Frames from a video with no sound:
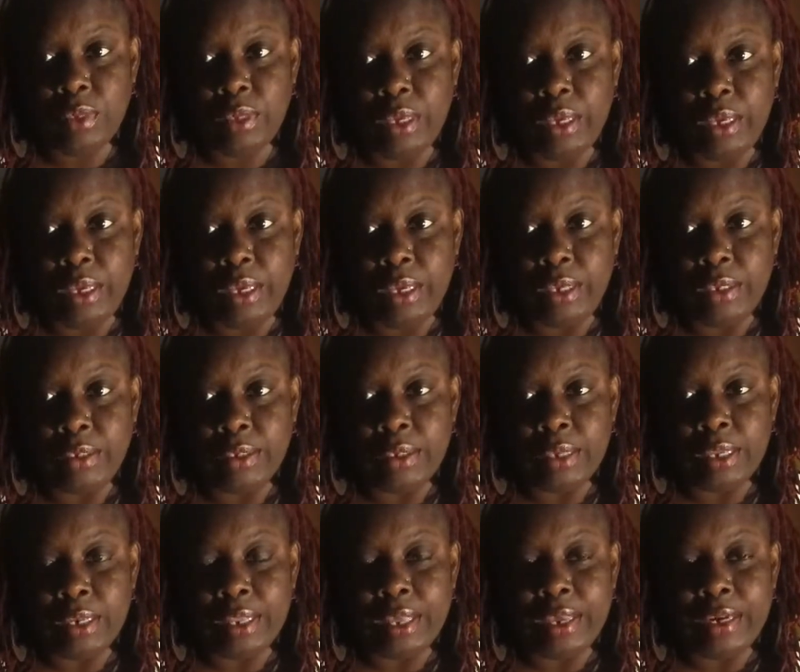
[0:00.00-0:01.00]
And
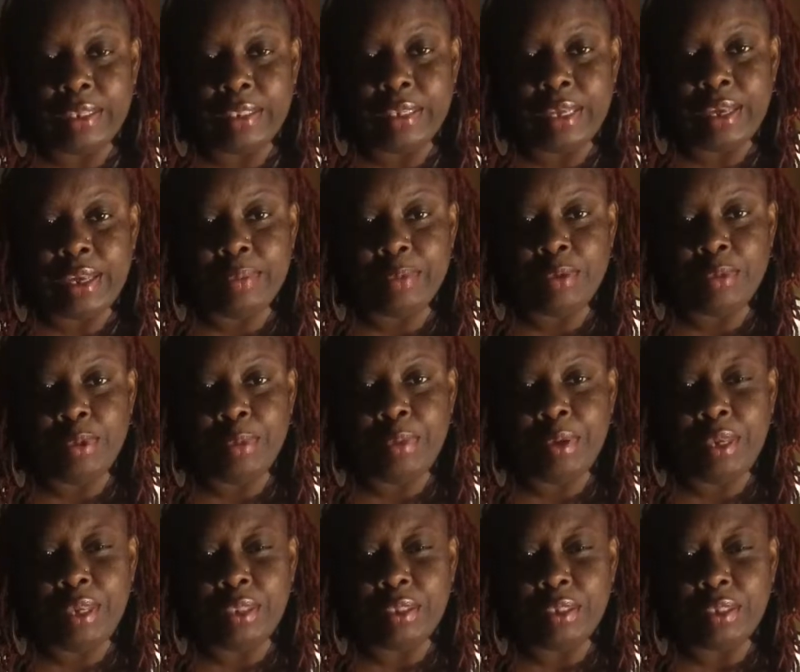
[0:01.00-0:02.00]
a lot of times we
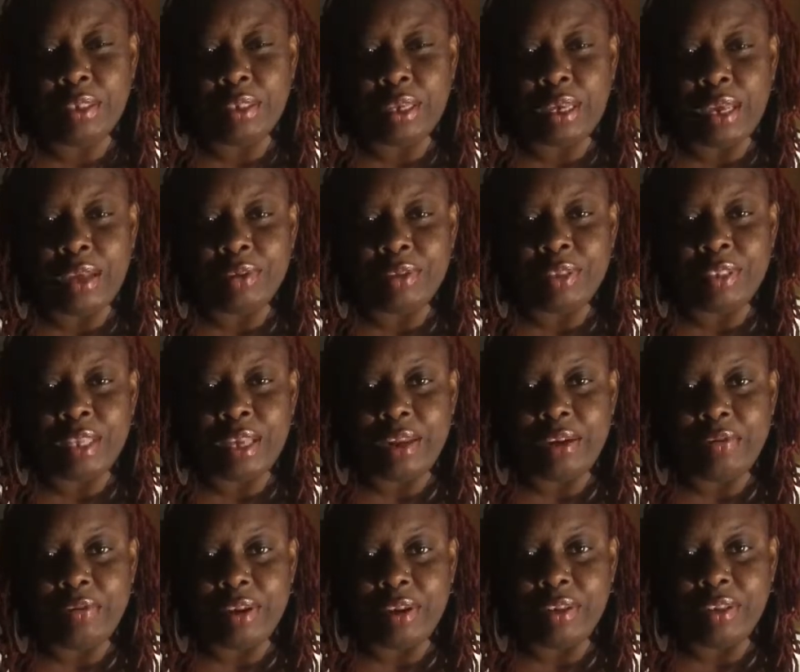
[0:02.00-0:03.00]
begin to look outside
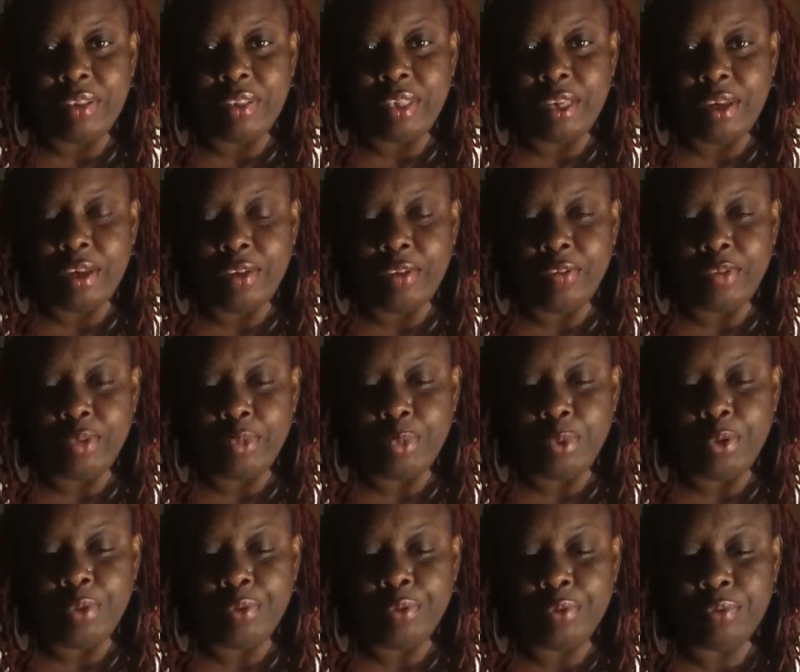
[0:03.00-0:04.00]
of ourselves
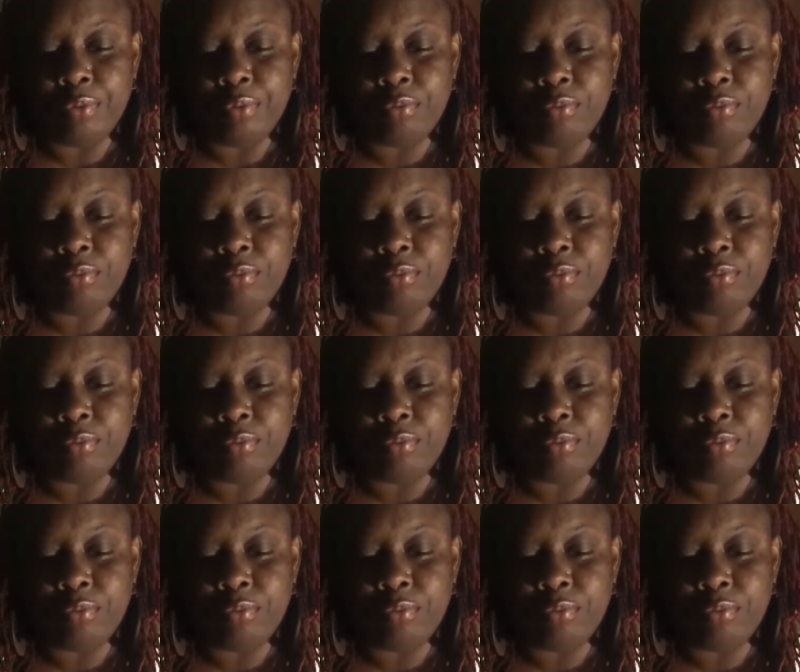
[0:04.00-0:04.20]
when